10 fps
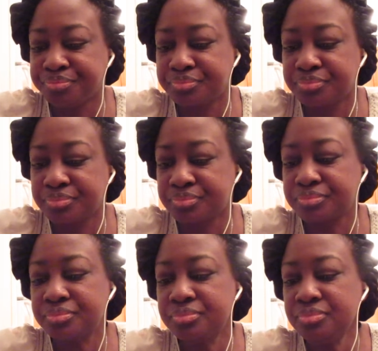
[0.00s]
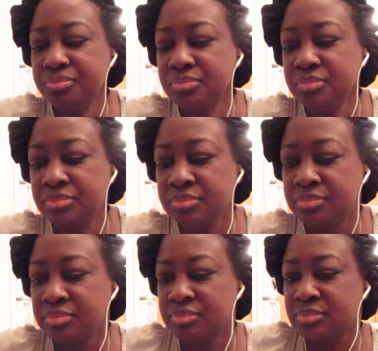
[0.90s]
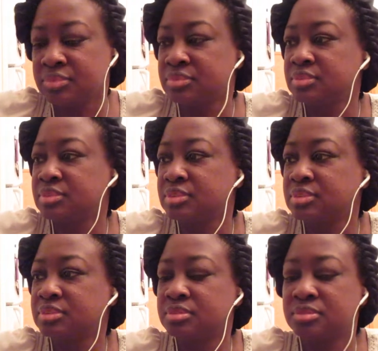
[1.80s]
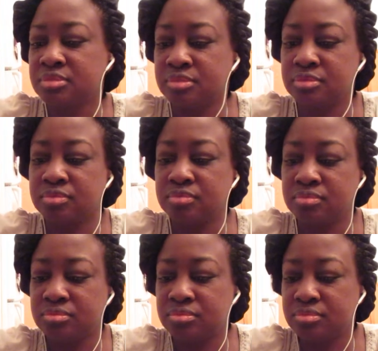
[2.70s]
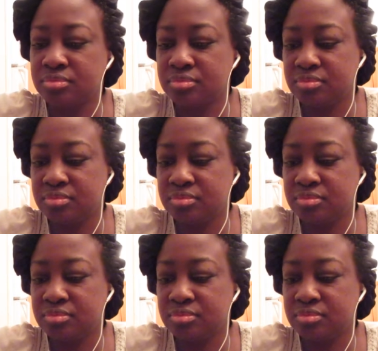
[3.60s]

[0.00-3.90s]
(silence)